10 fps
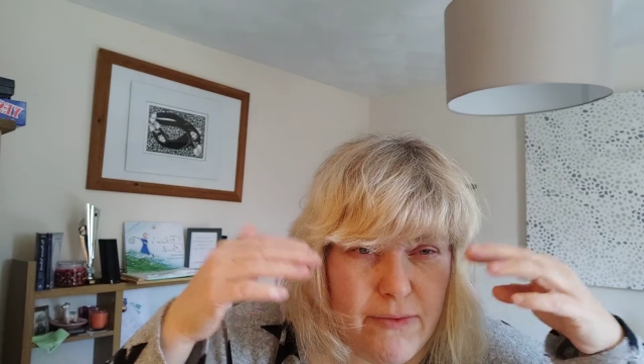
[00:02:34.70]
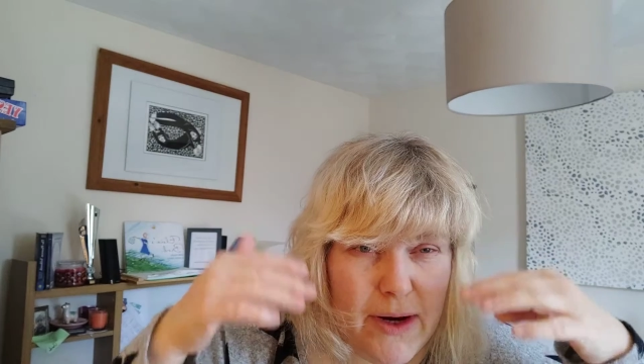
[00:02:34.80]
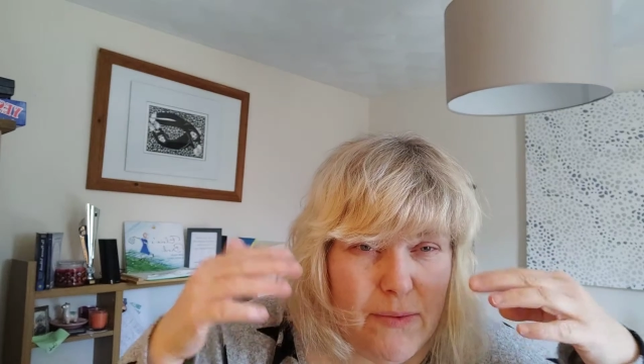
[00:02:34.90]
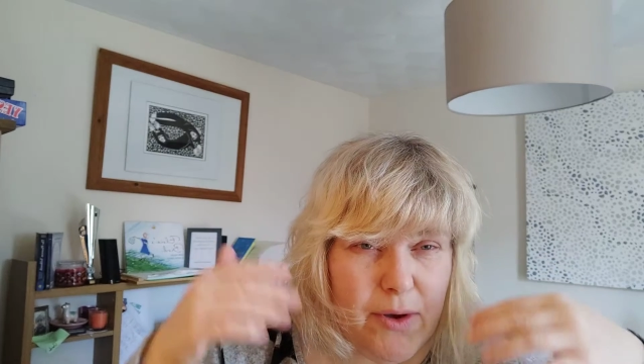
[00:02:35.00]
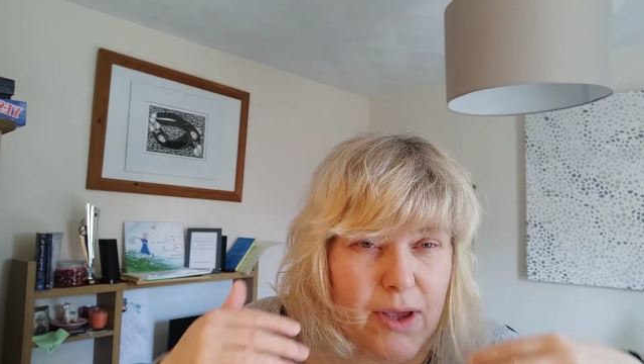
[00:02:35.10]

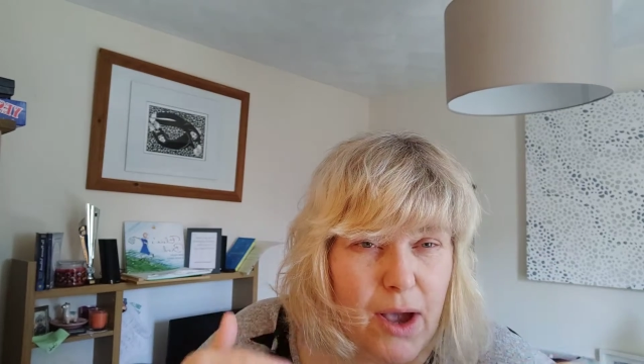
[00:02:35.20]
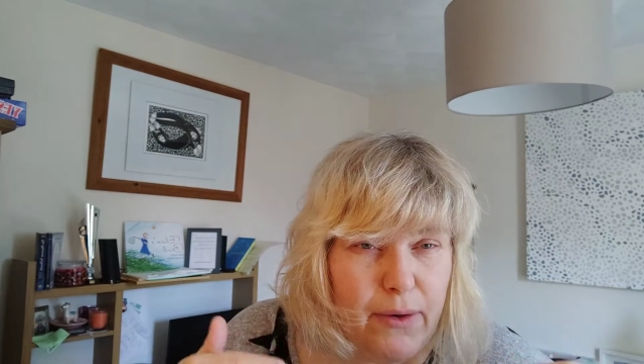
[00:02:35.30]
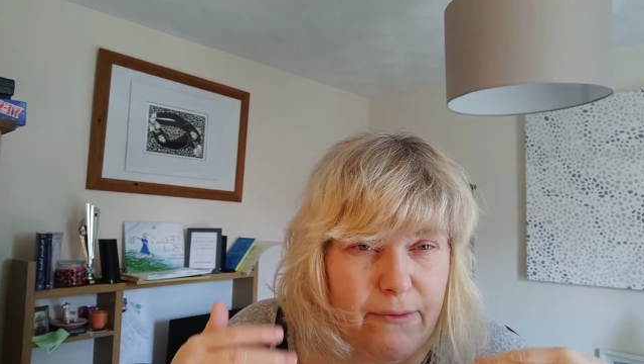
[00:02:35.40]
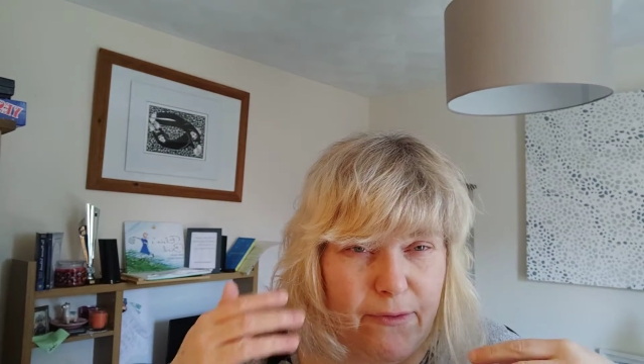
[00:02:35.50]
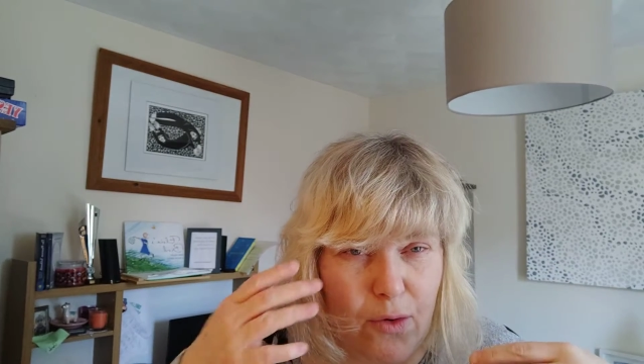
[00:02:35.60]
really what you're
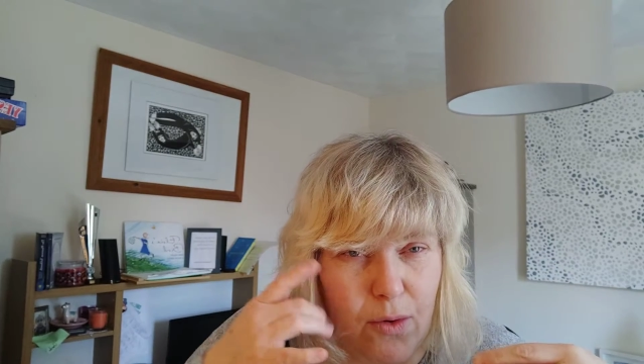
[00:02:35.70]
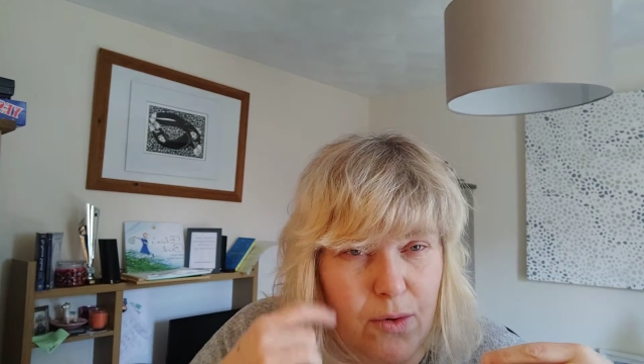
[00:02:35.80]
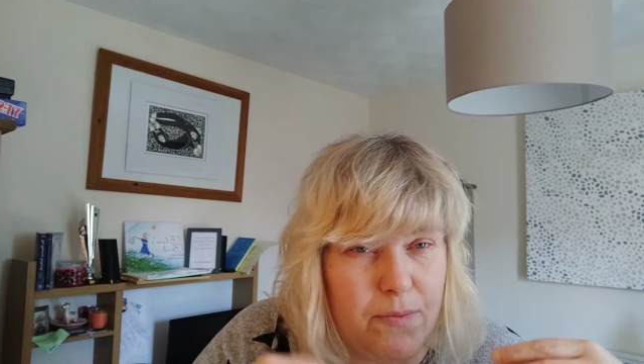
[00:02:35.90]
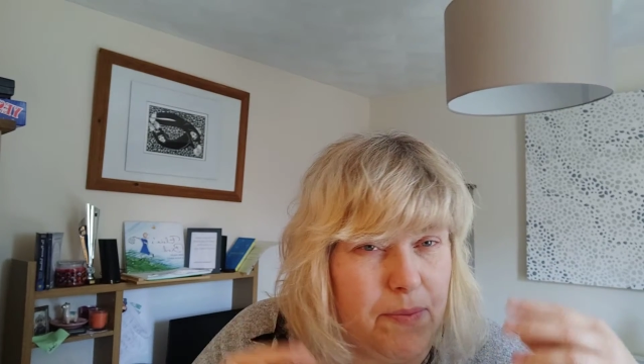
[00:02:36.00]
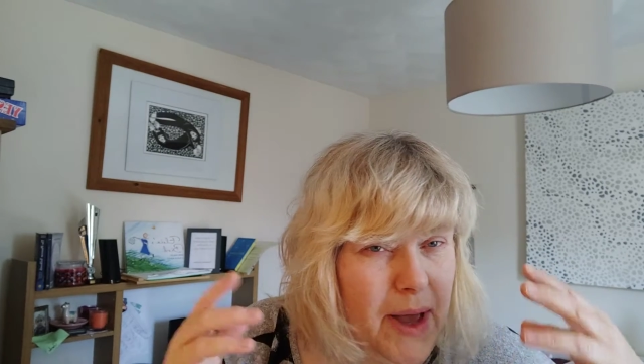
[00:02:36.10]
going
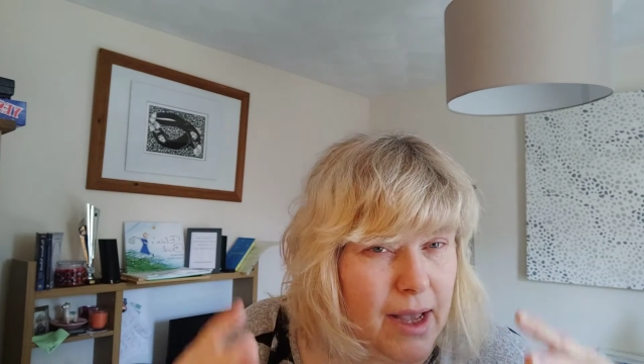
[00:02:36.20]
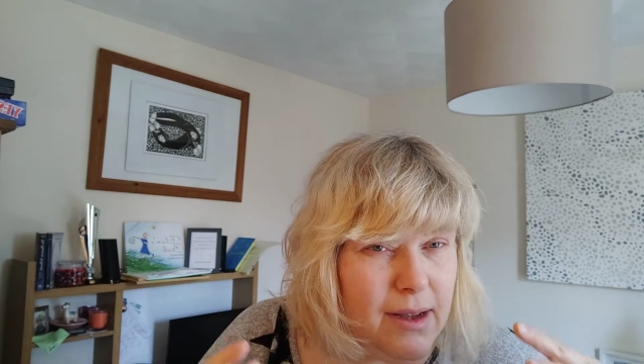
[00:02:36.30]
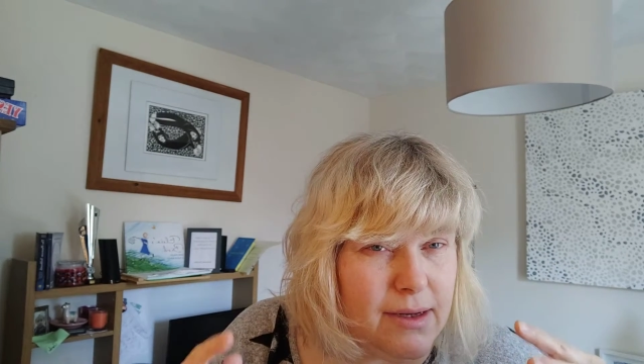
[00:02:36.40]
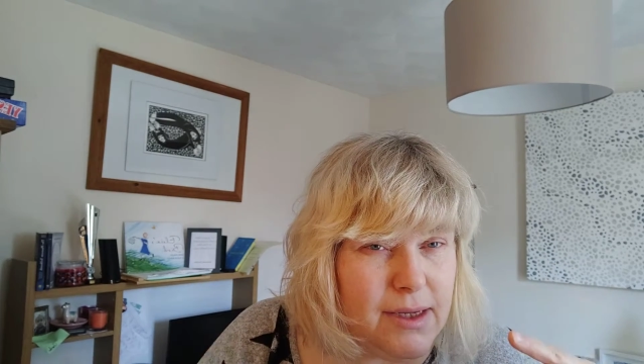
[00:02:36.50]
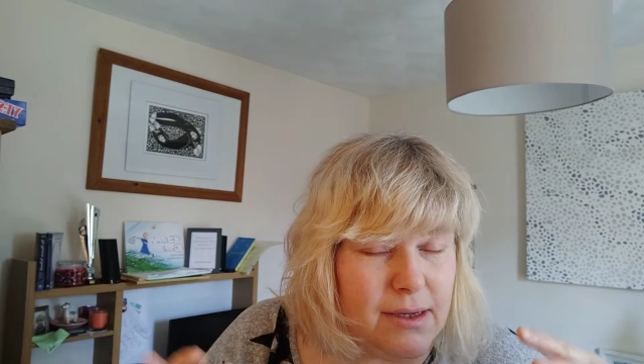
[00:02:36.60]
for.
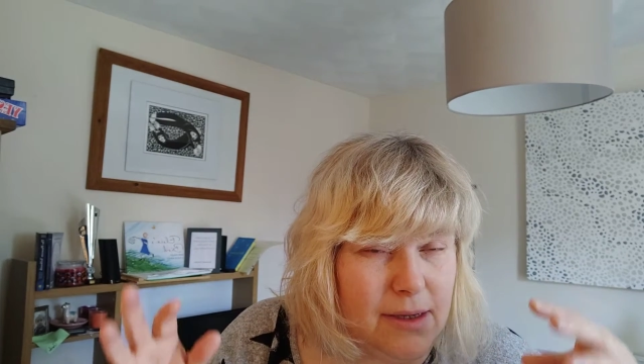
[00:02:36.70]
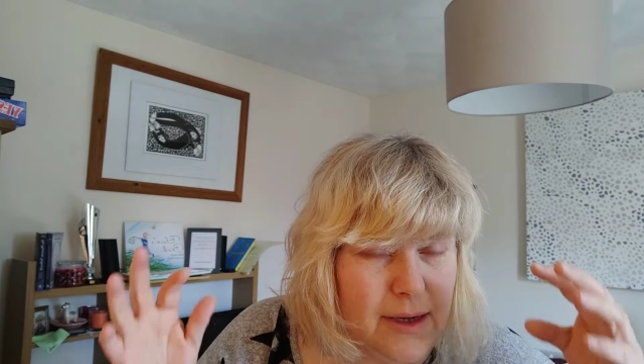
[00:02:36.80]
But